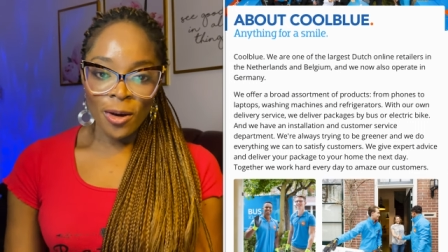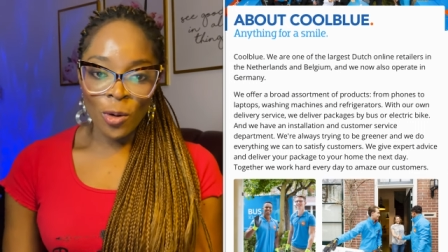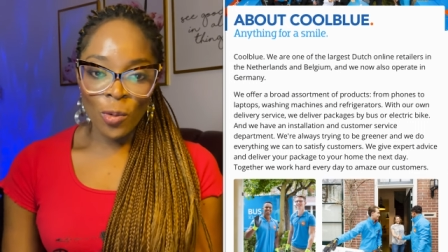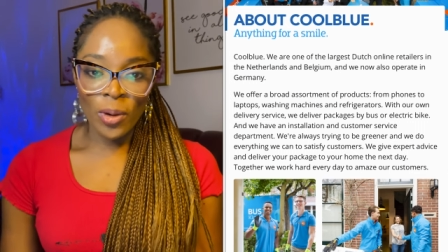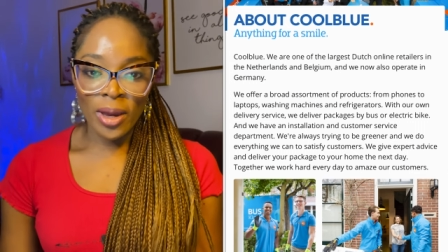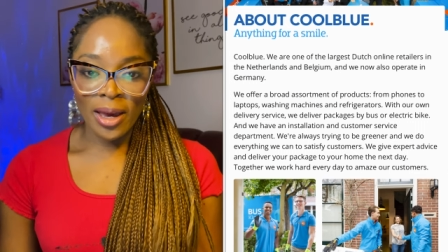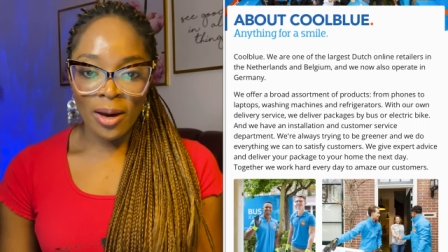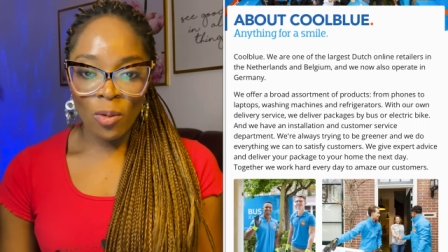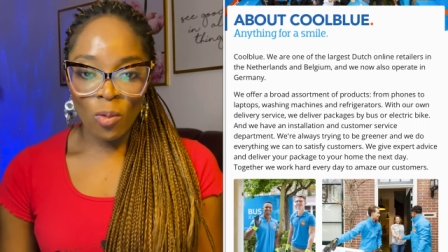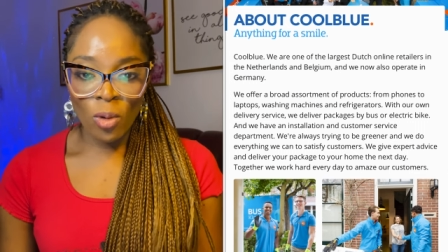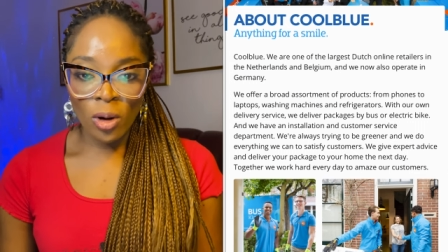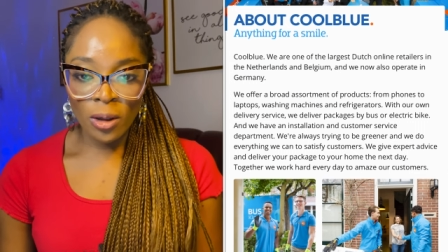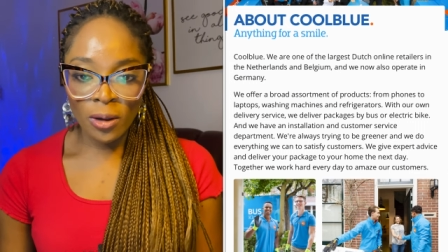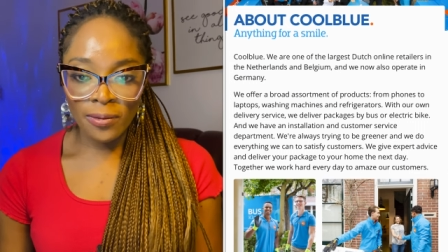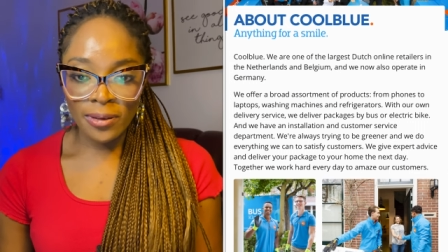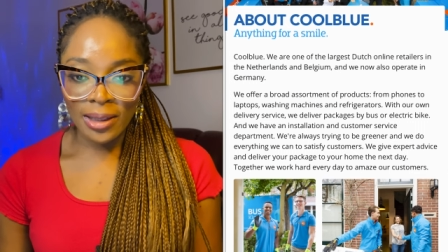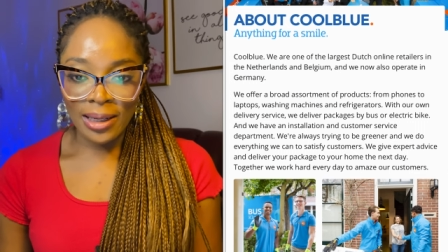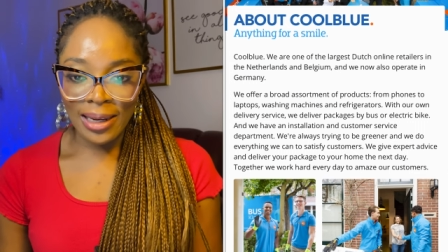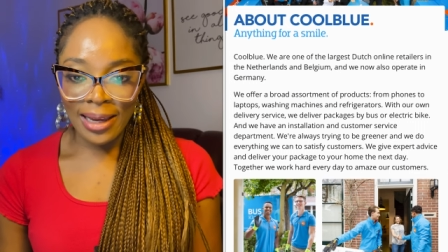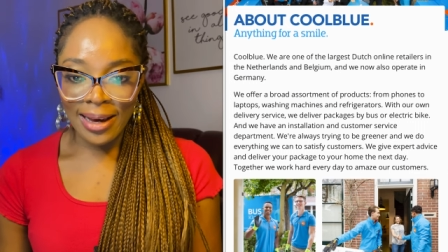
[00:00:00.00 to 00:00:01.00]
We are one of
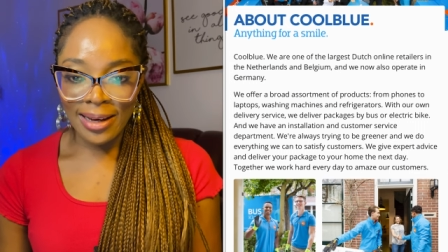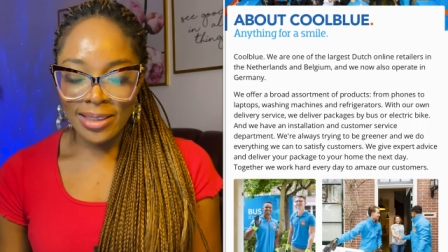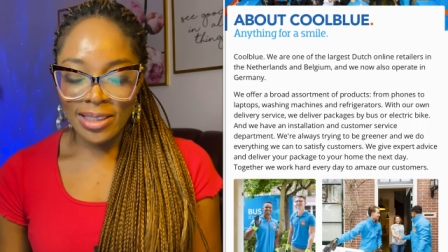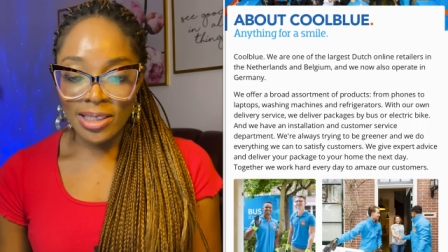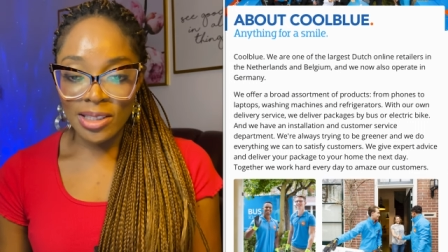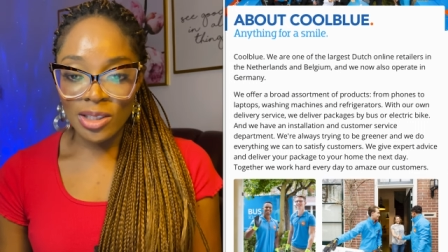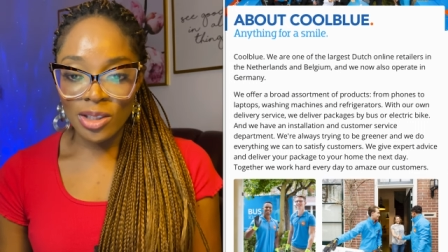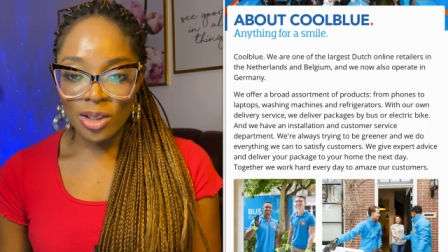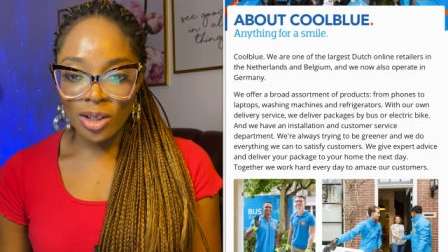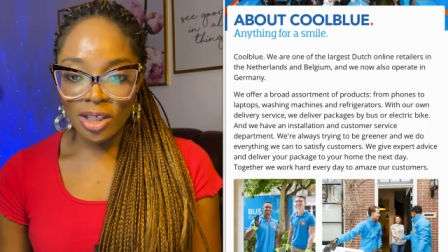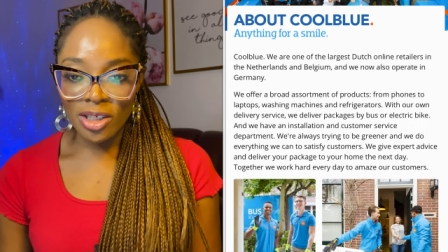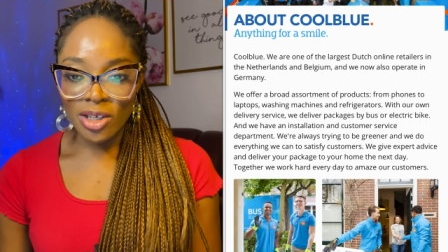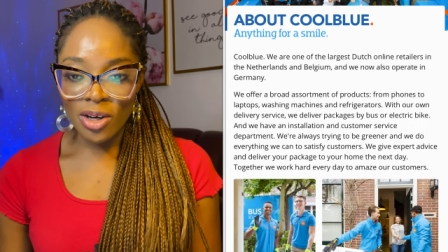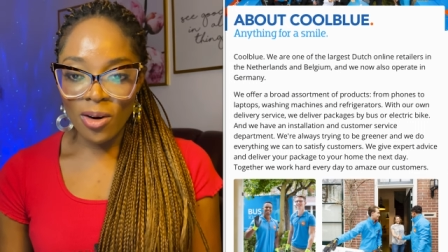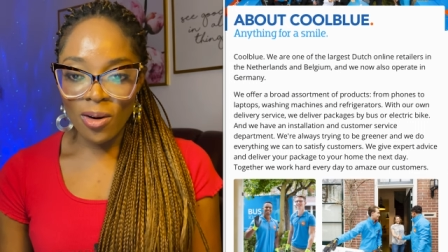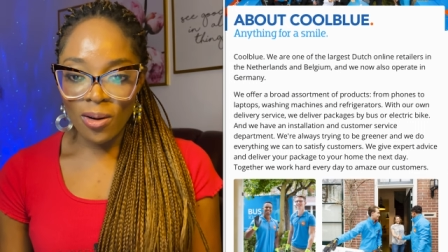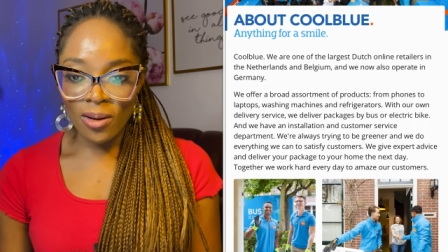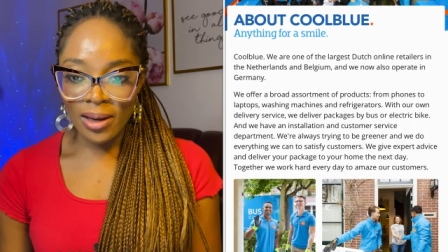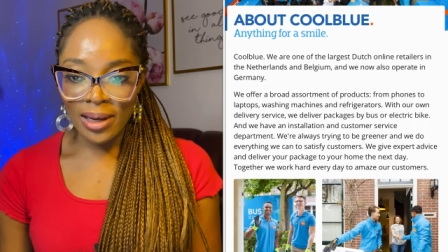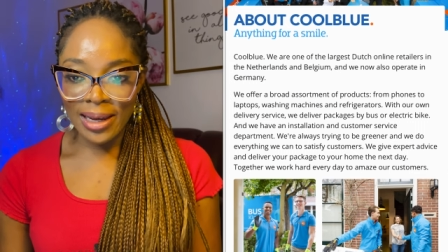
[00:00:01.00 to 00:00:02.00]
the largest Dutch
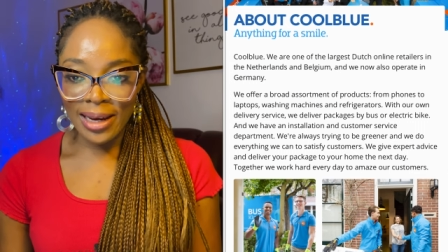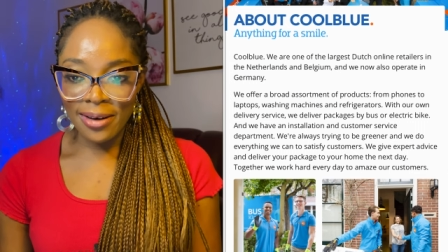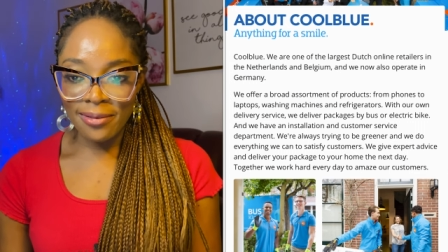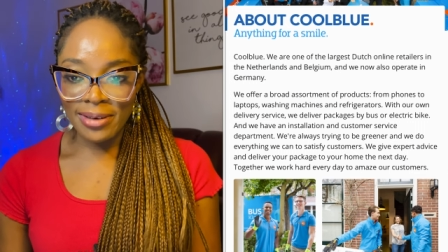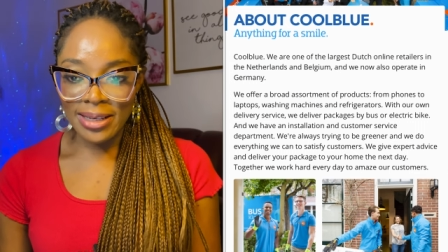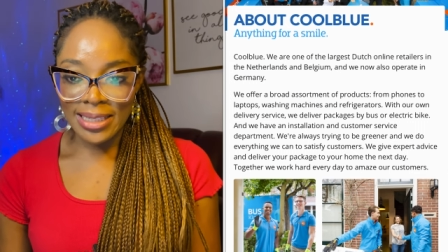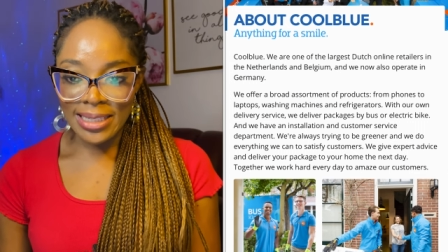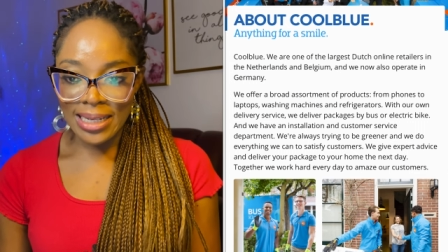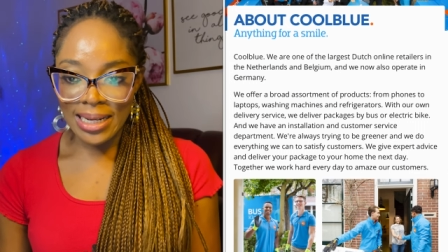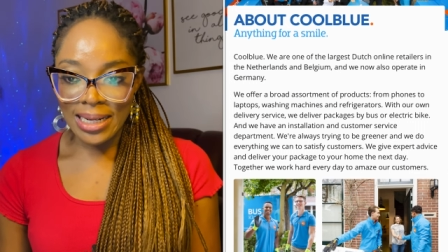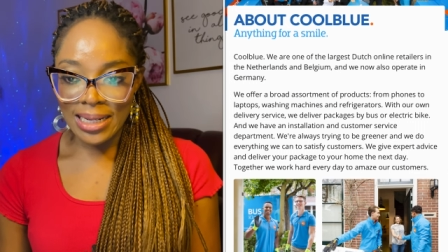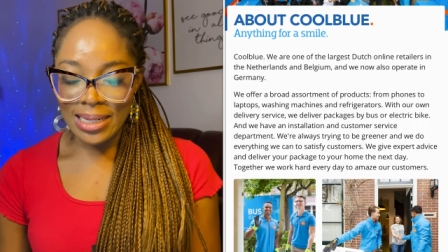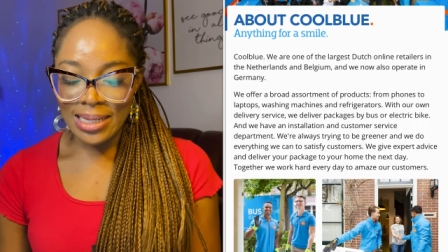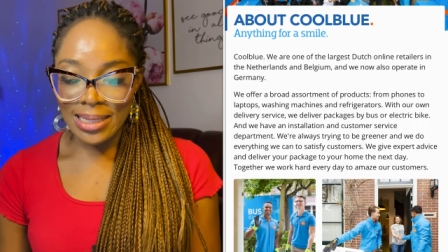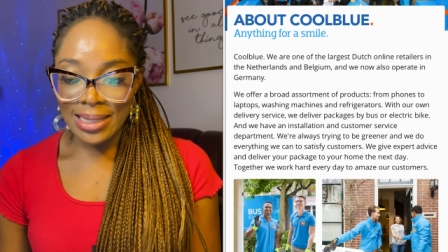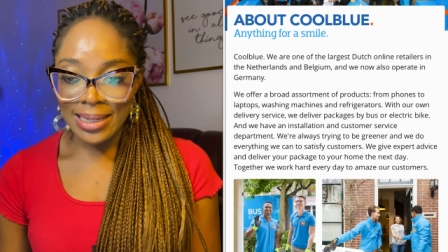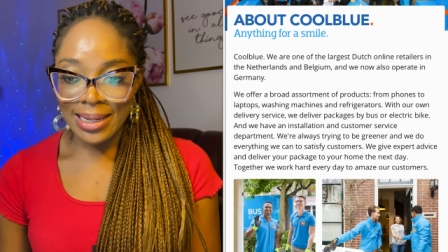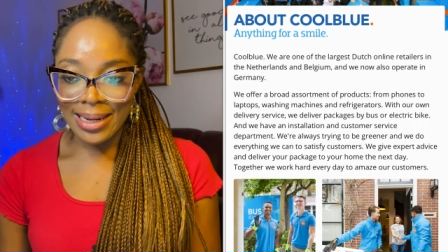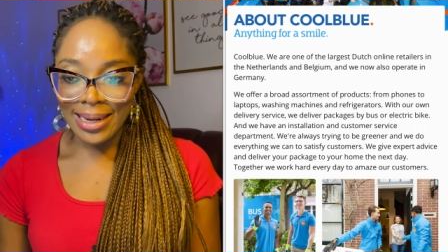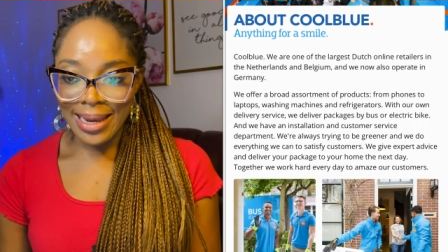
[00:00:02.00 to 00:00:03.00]
online retailers
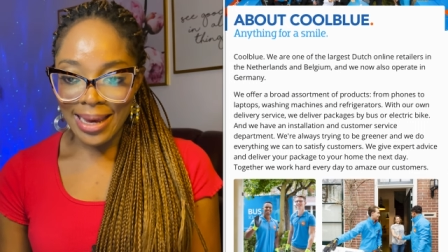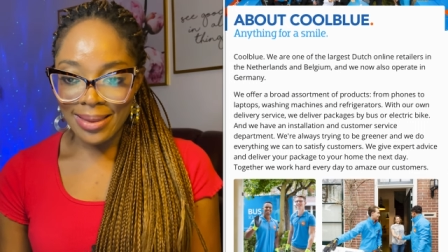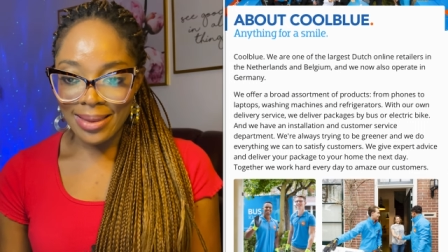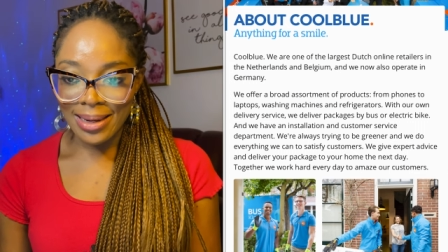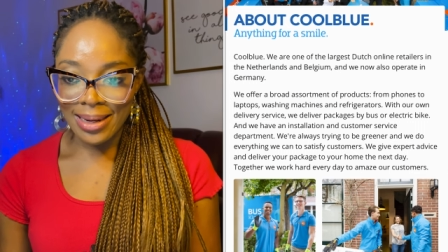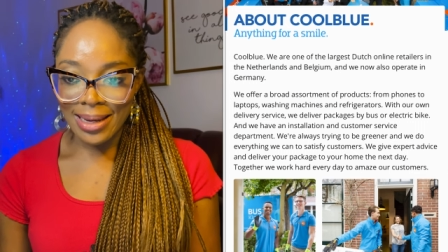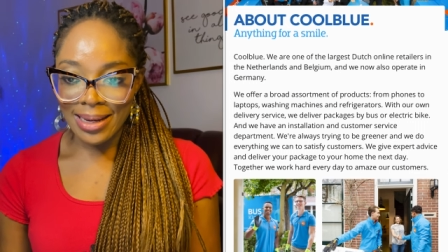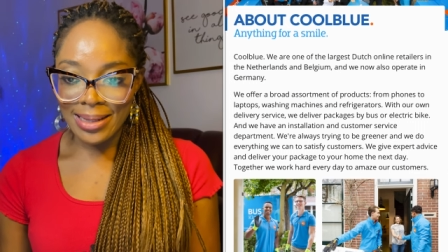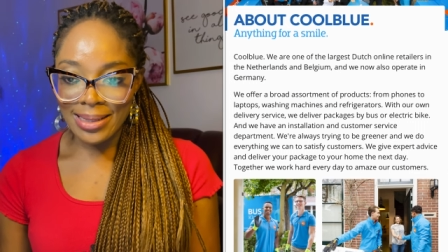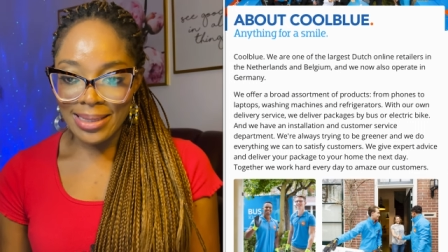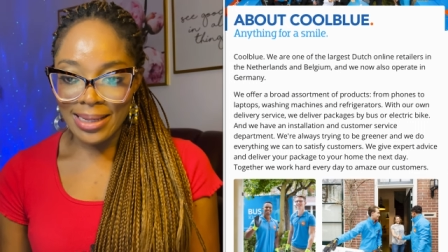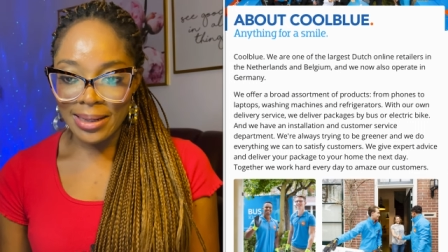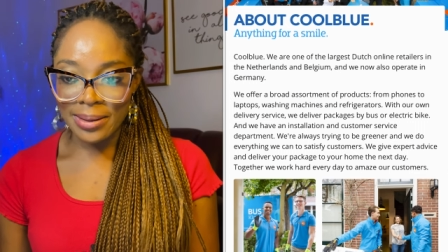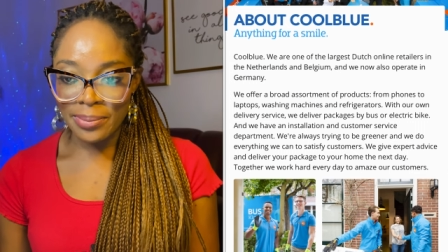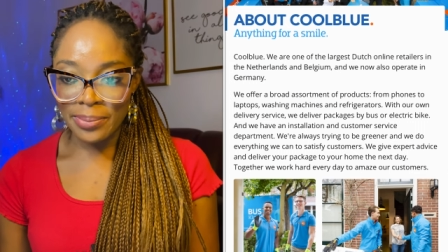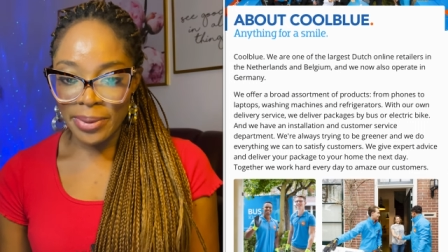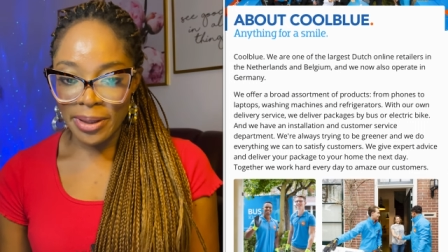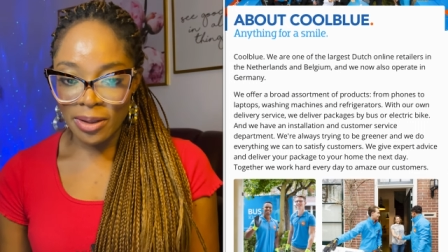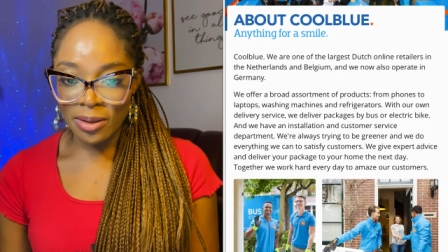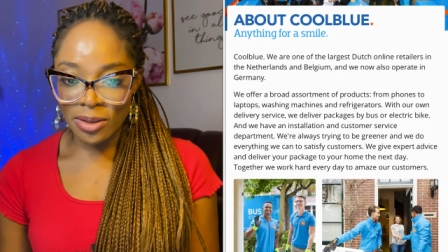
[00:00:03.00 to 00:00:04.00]
in the Netherlands
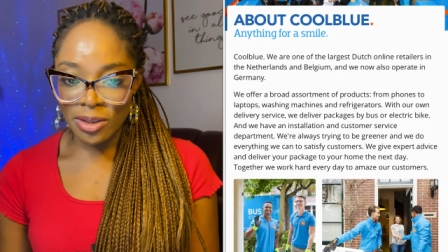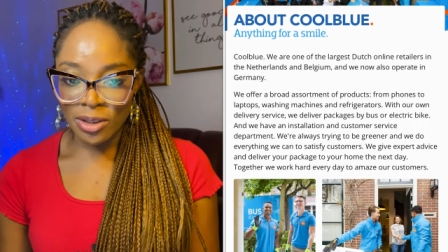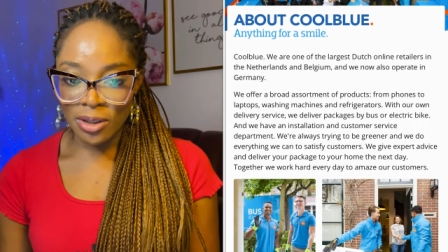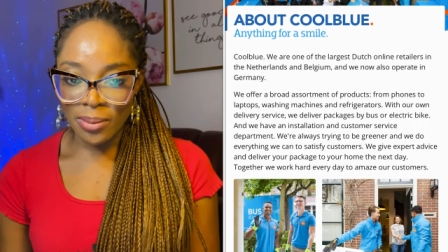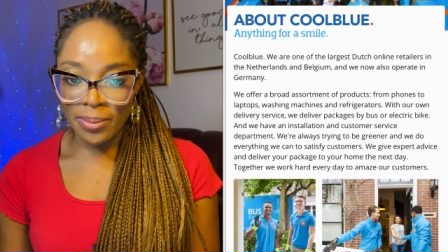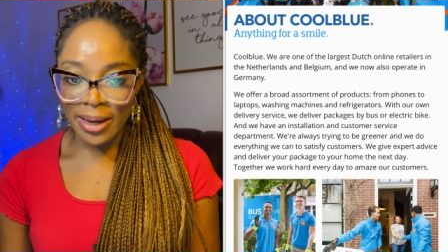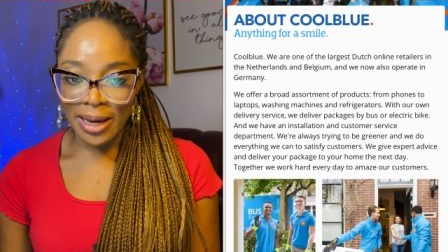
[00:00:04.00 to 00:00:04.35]
and Belgium,